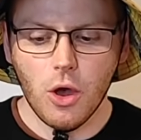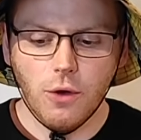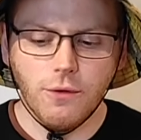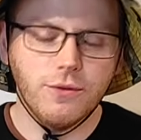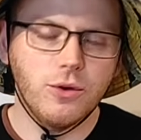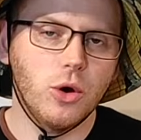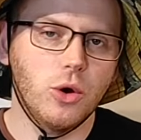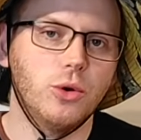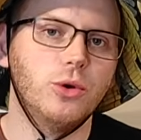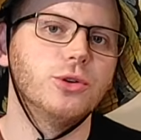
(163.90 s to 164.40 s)

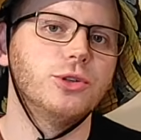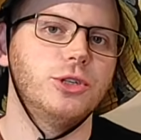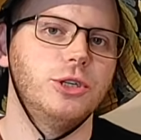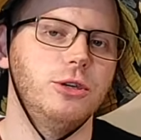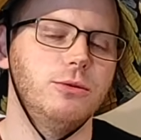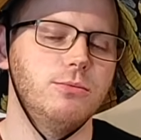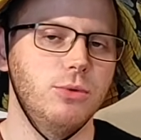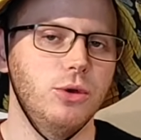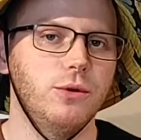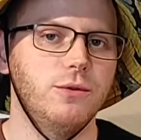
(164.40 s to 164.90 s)
of course
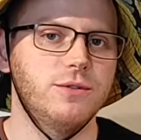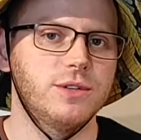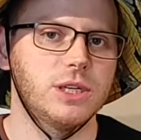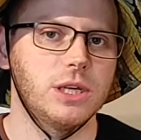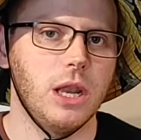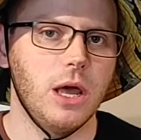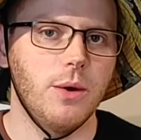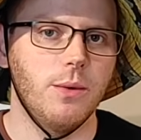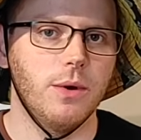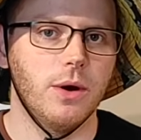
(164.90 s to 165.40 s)
you move
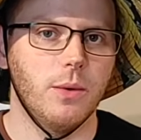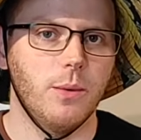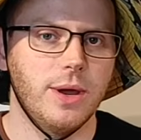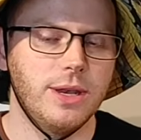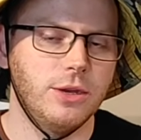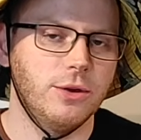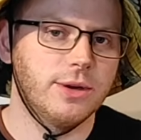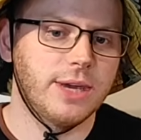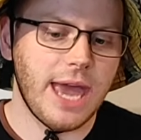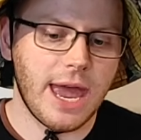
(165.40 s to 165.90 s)
slower
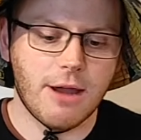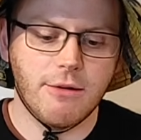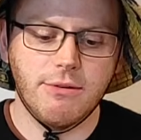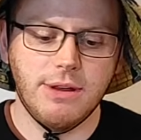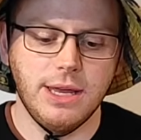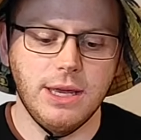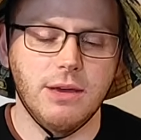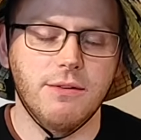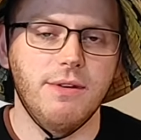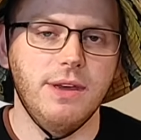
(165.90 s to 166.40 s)
when you're
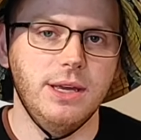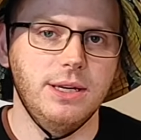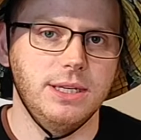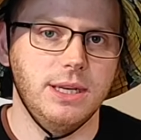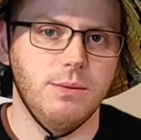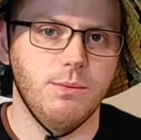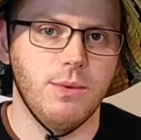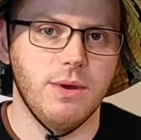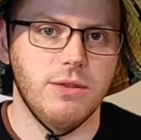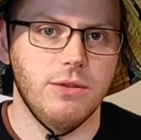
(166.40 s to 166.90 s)
carrying a
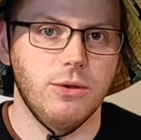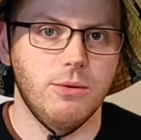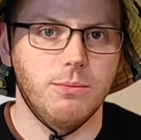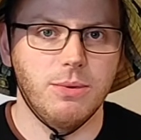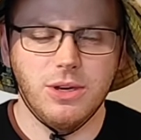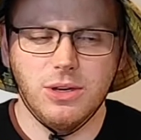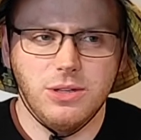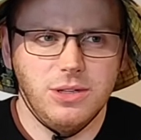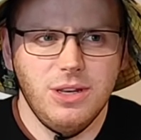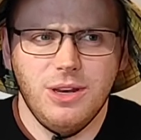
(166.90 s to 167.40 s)
victim with you,
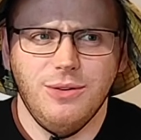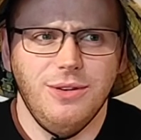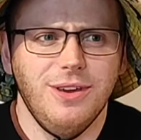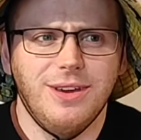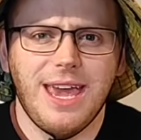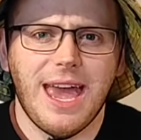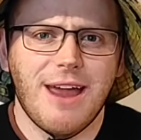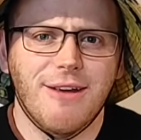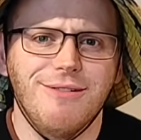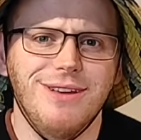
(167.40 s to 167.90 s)
because, you know,
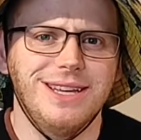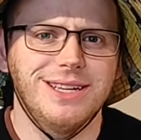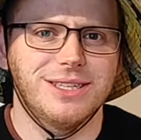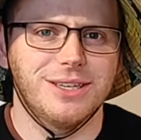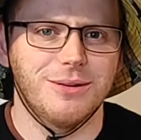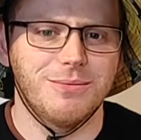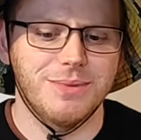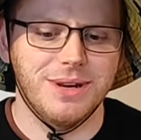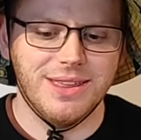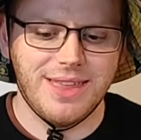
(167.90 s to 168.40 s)
you're carrying
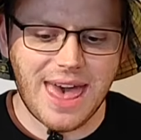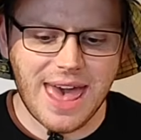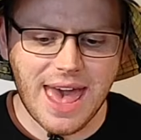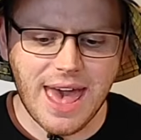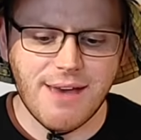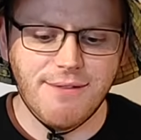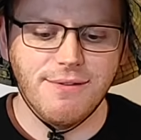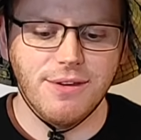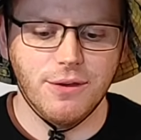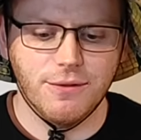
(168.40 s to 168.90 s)
somebody, they're
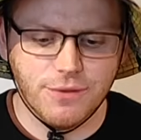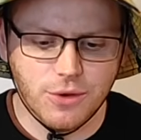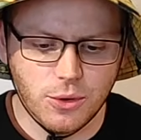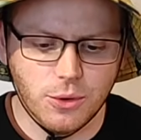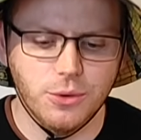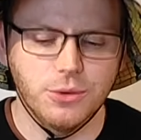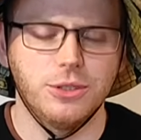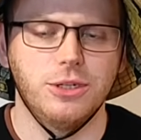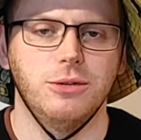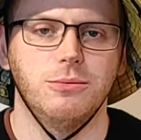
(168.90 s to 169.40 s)
heavy, of
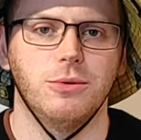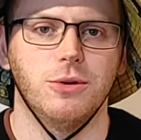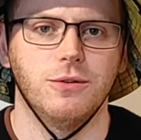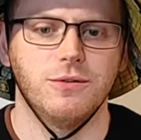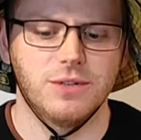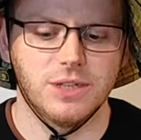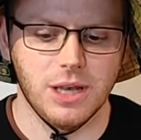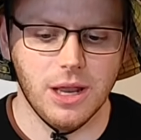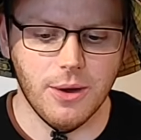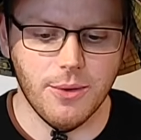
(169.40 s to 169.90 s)
course you
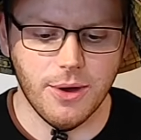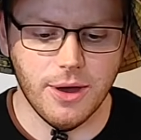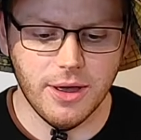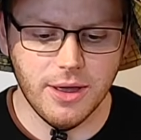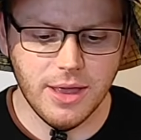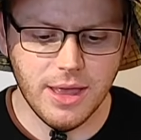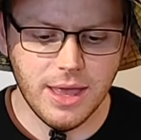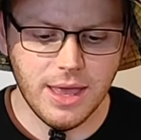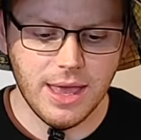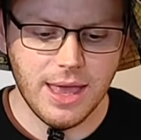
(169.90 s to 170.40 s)
move slower.
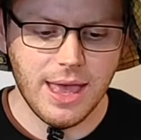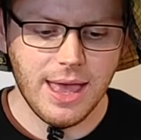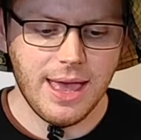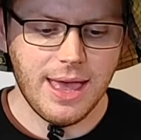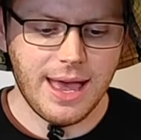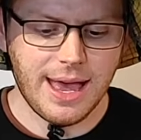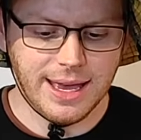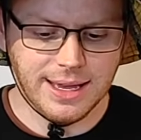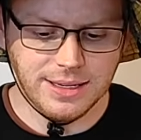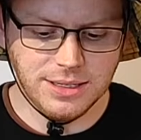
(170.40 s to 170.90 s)

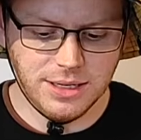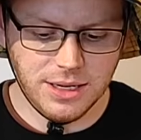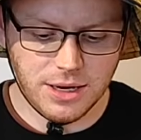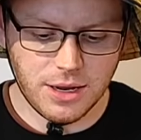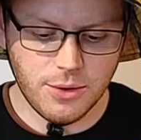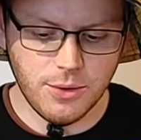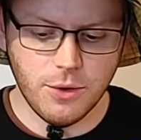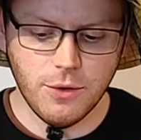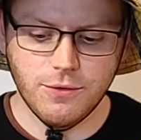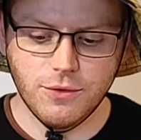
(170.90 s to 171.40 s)
And, you
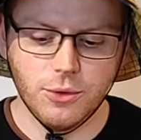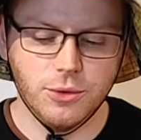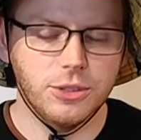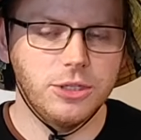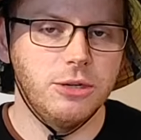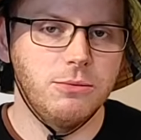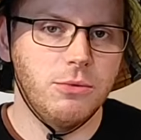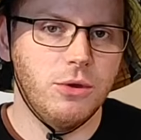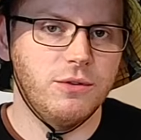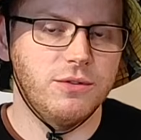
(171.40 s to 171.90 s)
know, of
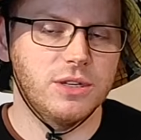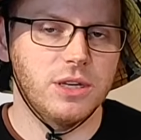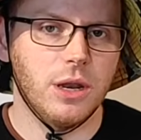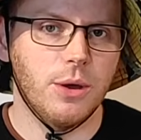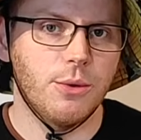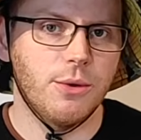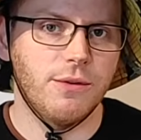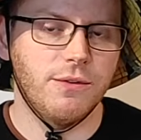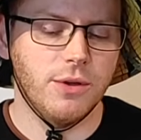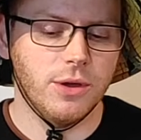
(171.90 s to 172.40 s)
course you move
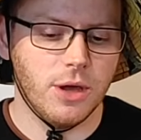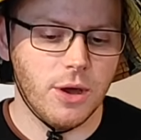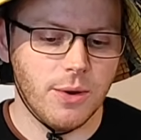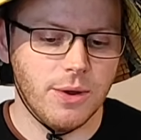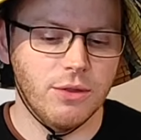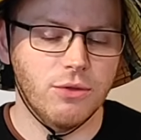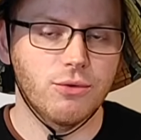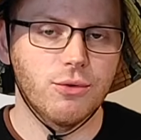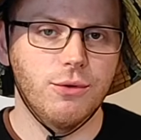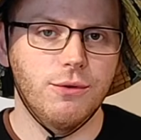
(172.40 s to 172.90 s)
slower if you're
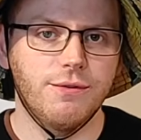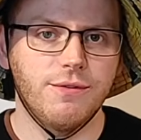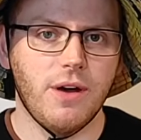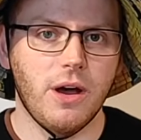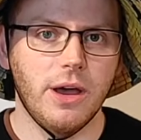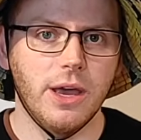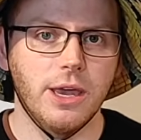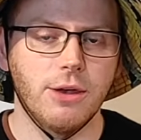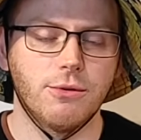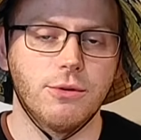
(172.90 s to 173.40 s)
going through
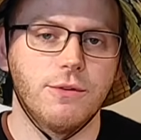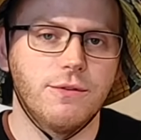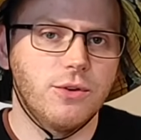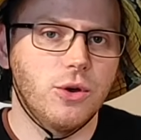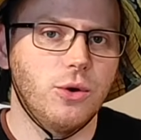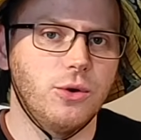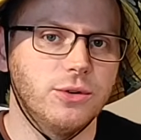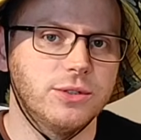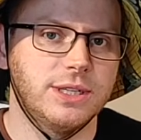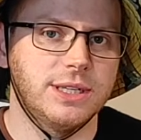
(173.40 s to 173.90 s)
fire, and of
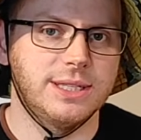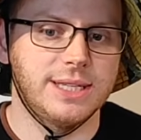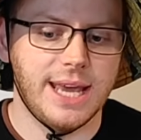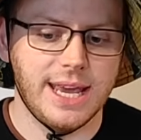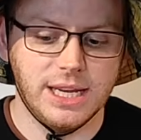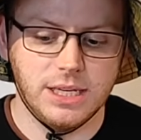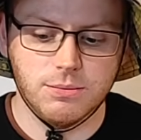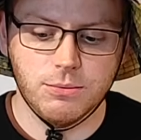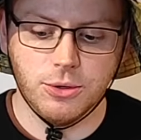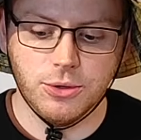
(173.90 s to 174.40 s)
course it
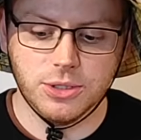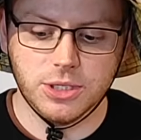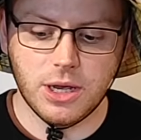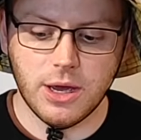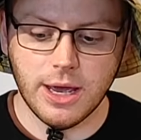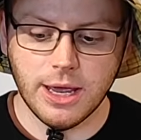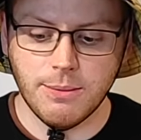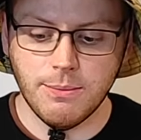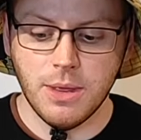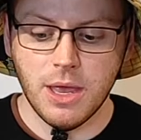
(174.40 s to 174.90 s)
takes more
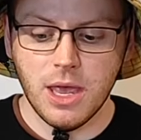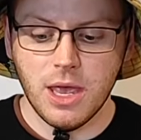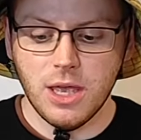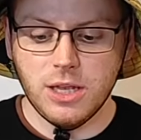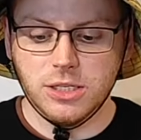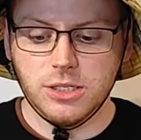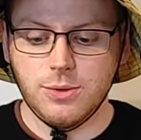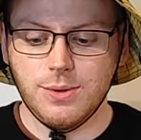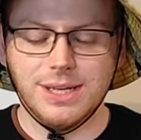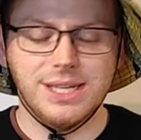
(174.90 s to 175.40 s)

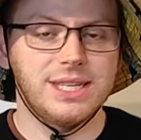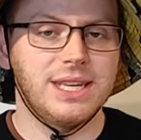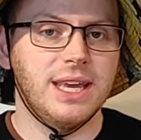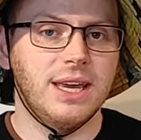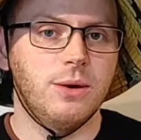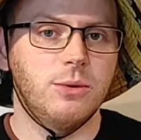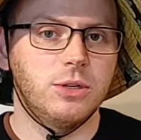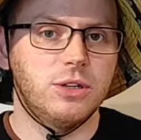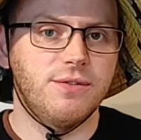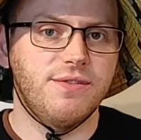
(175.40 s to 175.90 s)
time to
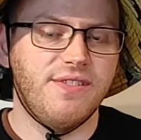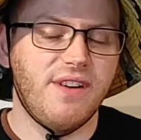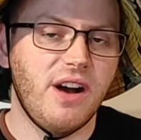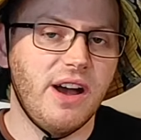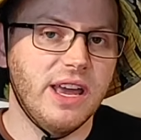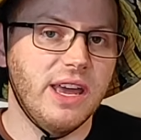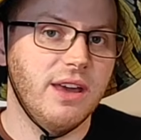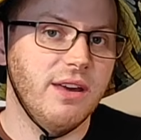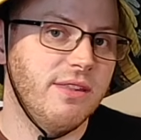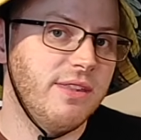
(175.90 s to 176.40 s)
extinguish
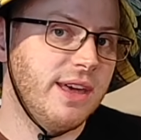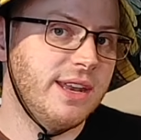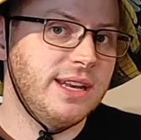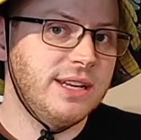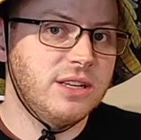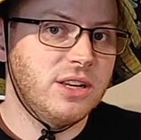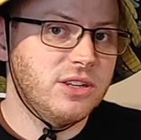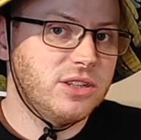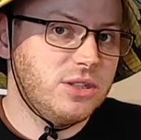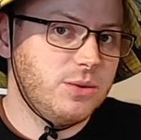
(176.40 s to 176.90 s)
fire than
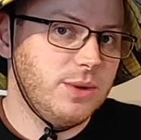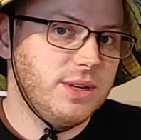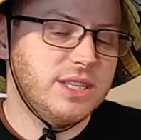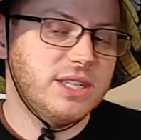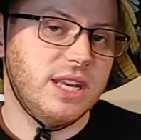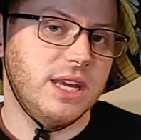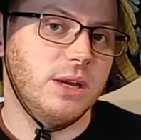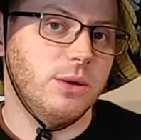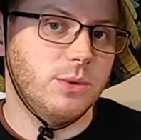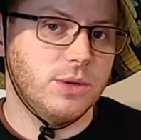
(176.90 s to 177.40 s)
it does to
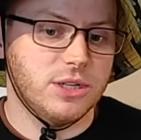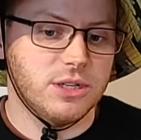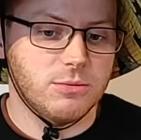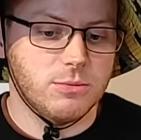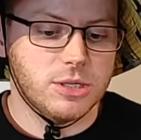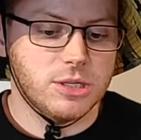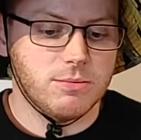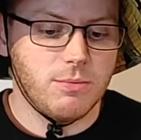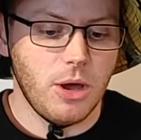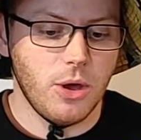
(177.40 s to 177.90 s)
extinguish
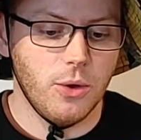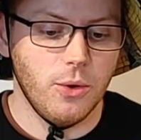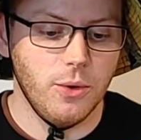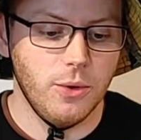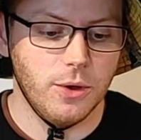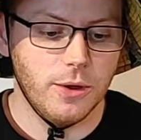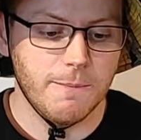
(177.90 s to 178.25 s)
some smoke.